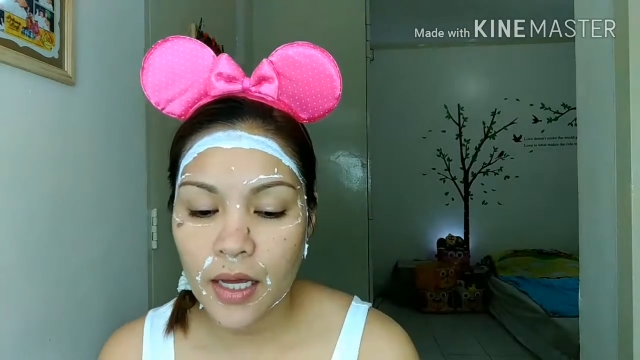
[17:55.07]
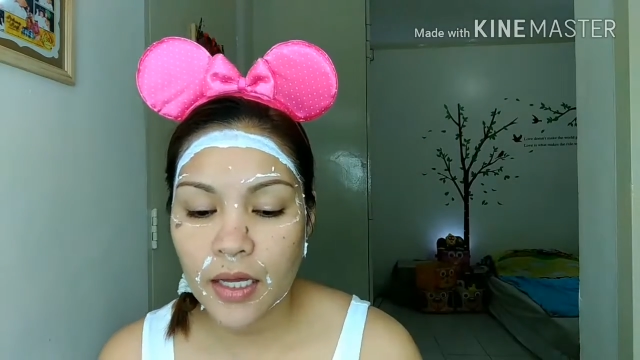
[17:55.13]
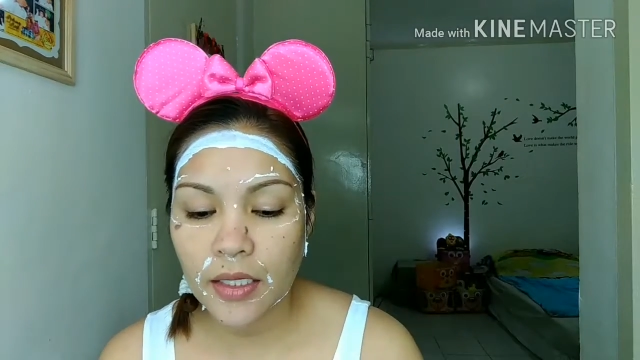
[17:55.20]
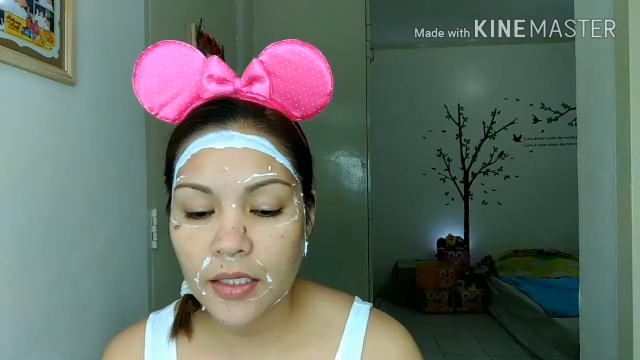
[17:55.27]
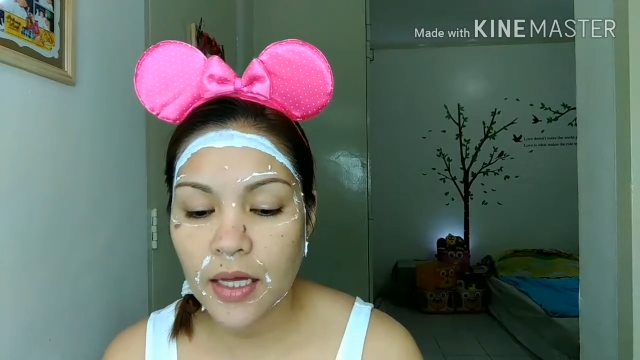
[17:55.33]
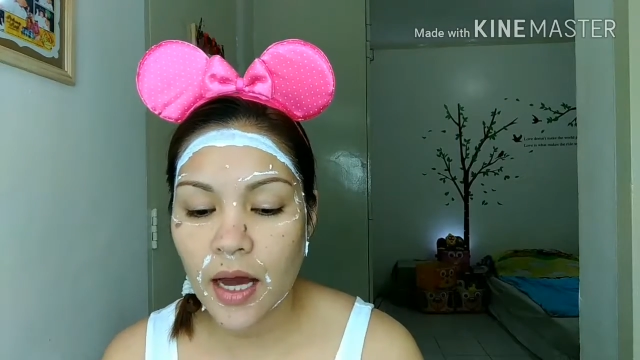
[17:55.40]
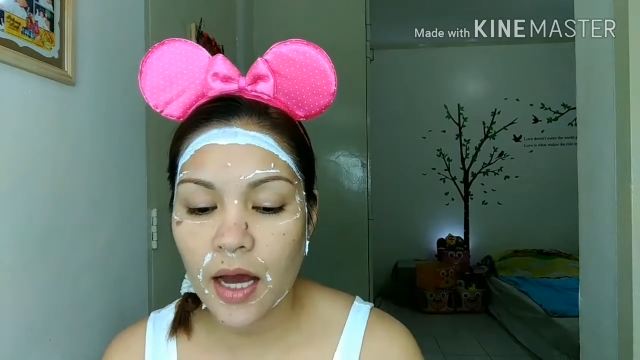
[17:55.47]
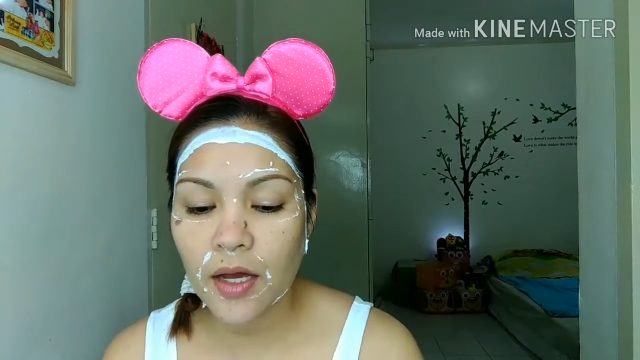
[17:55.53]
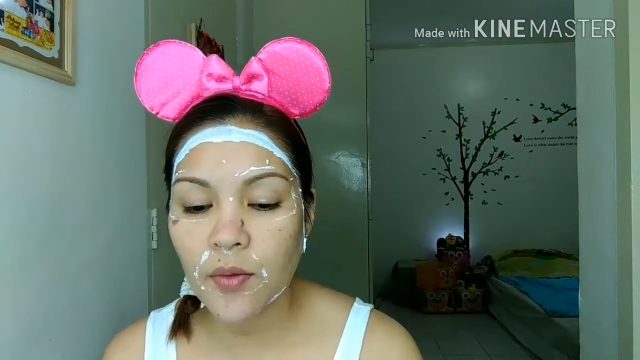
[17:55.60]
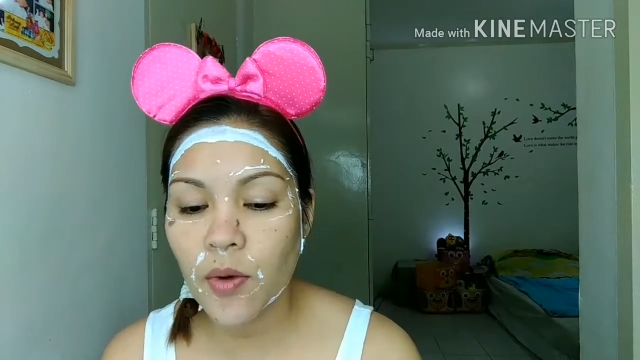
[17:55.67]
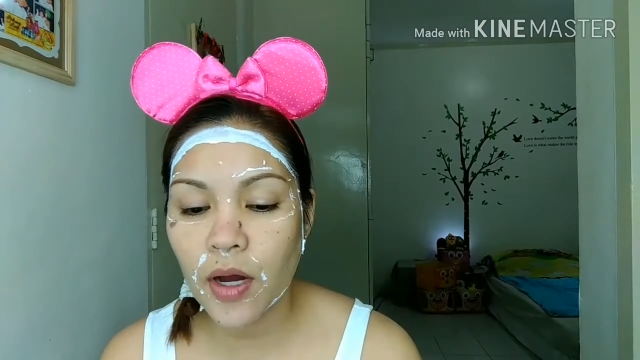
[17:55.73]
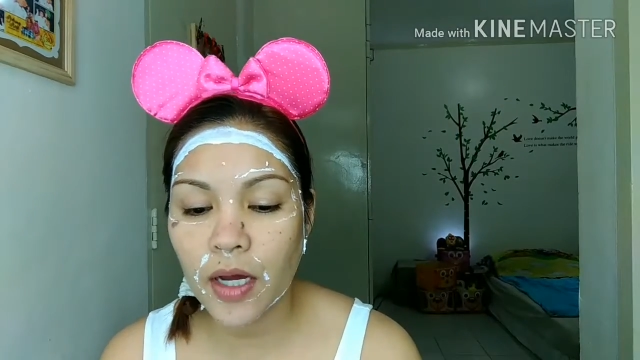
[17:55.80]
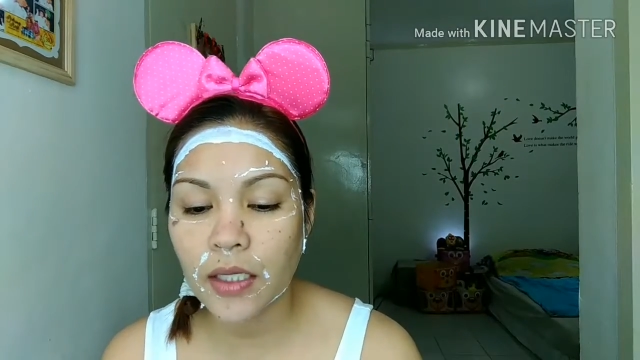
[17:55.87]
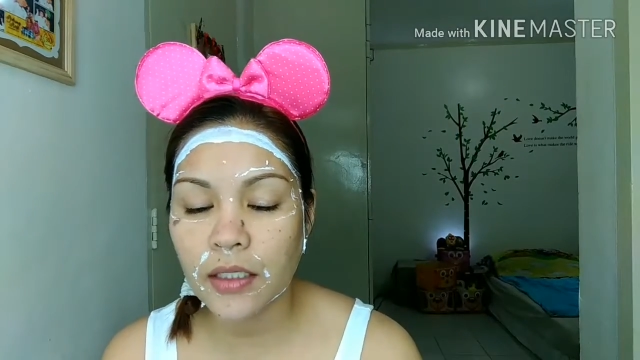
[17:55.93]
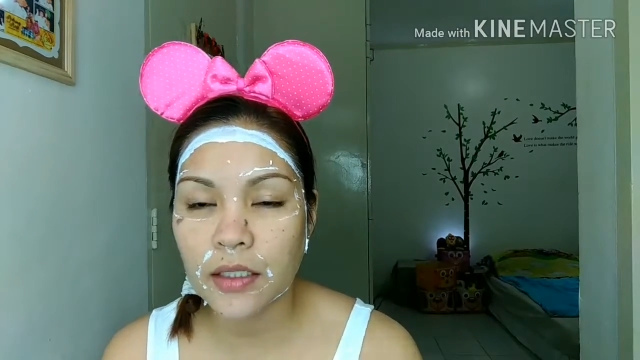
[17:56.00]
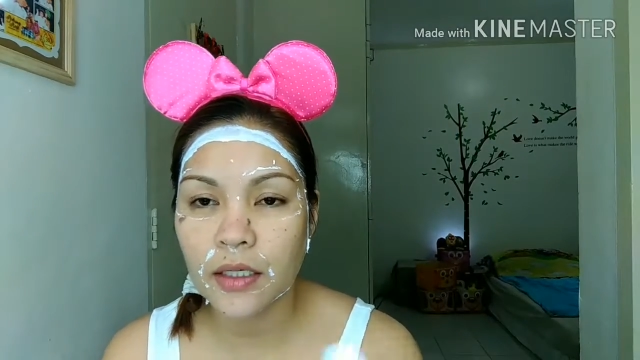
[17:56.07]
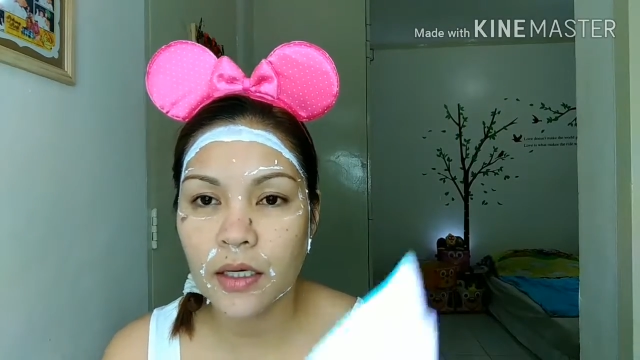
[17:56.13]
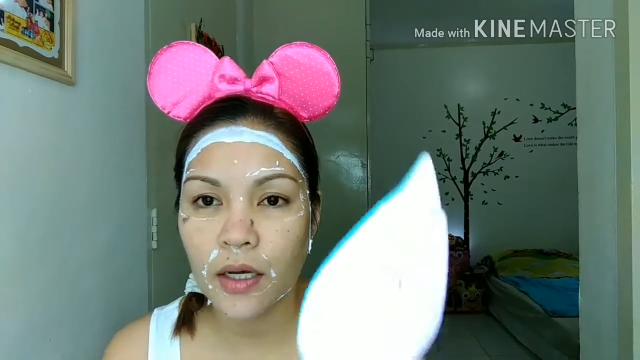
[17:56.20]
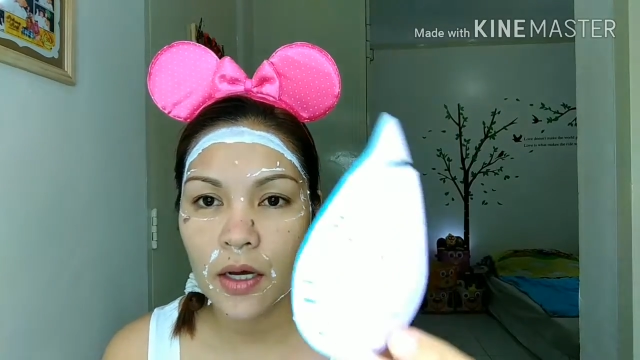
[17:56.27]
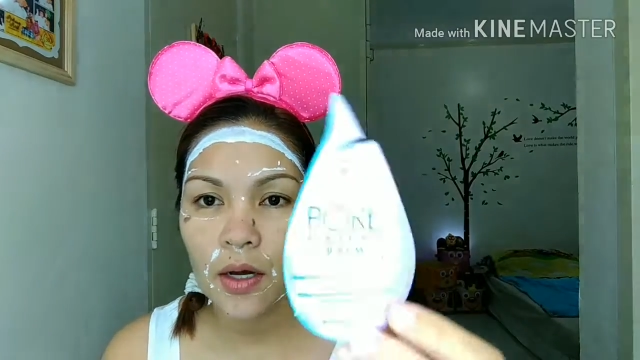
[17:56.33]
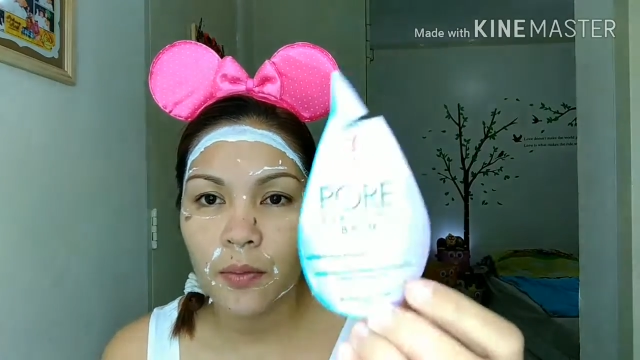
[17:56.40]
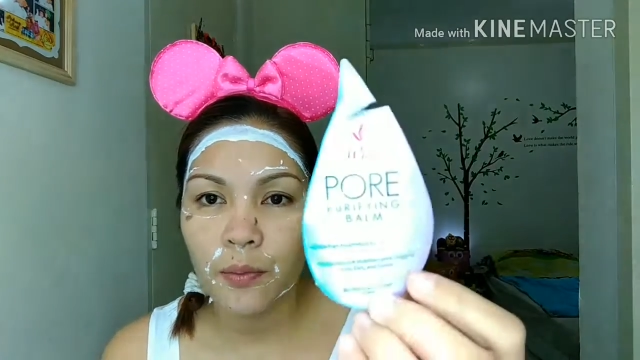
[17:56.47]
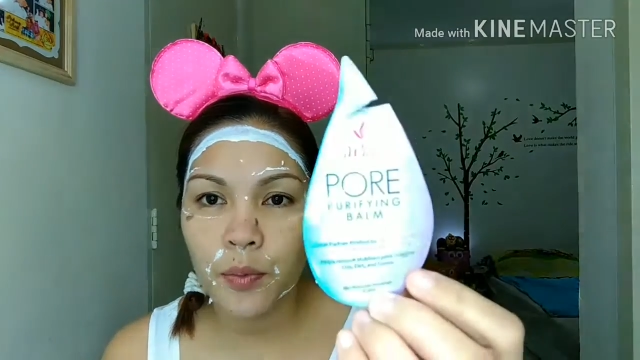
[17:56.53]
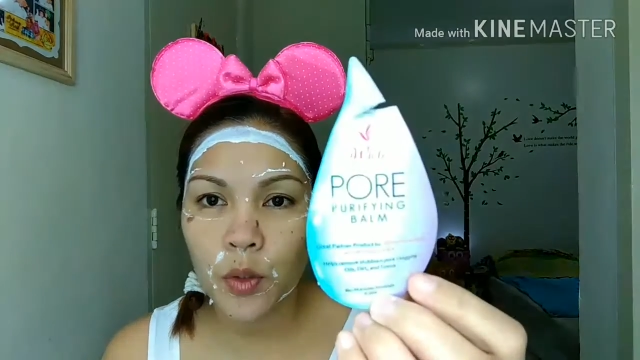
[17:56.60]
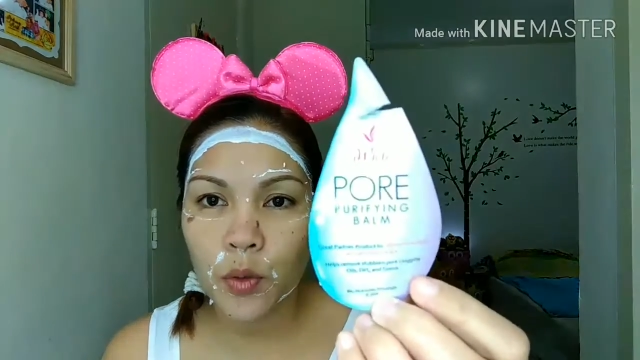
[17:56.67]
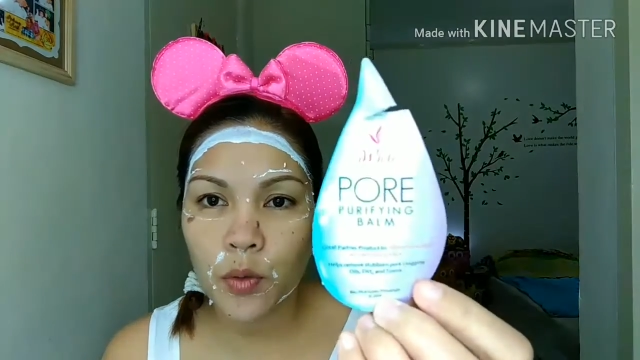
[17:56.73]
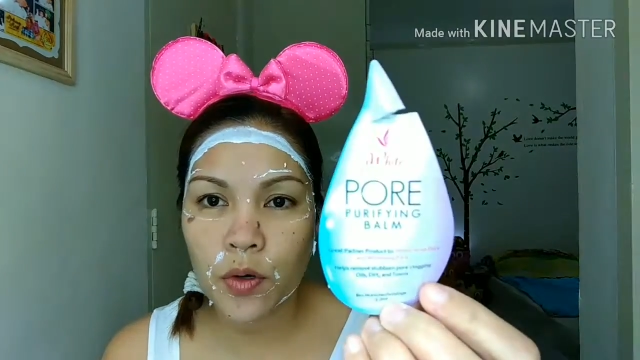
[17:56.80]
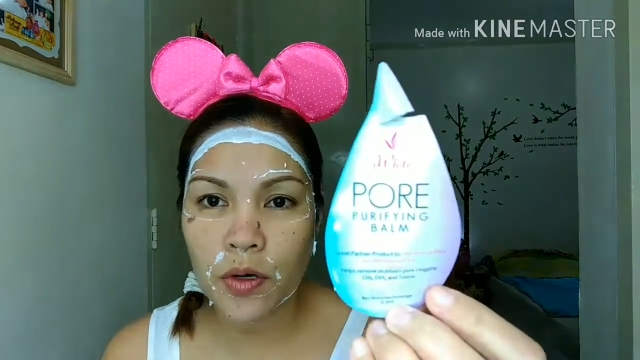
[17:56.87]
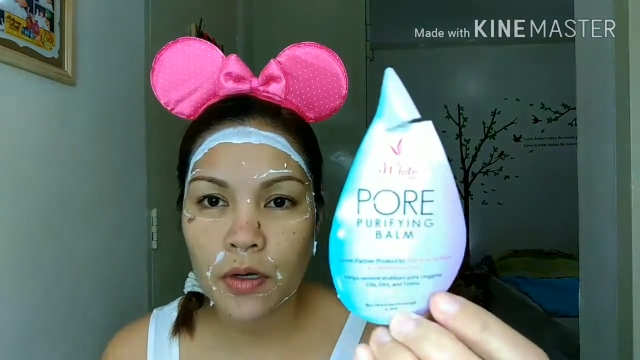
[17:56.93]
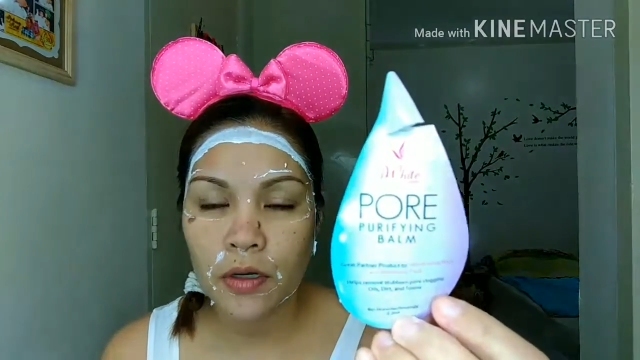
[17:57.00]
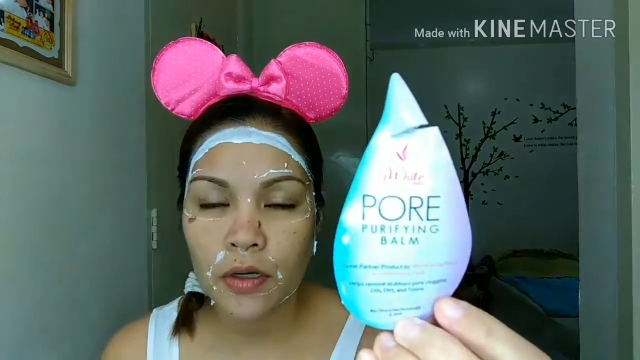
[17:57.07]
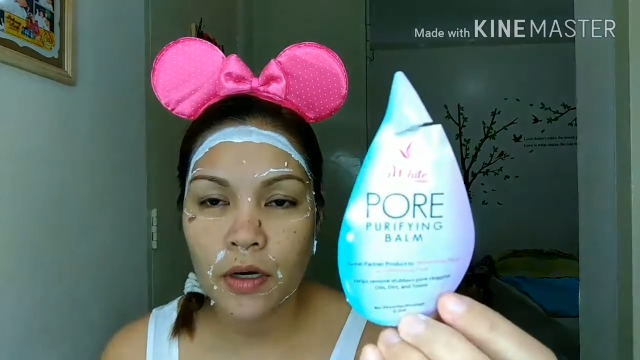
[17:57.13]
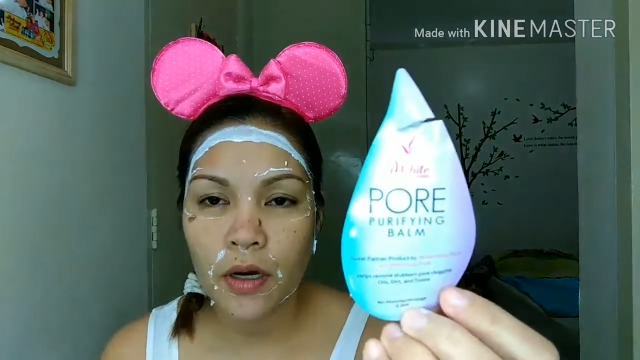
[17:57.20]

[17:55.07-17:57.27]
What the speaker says: And iwhite pure,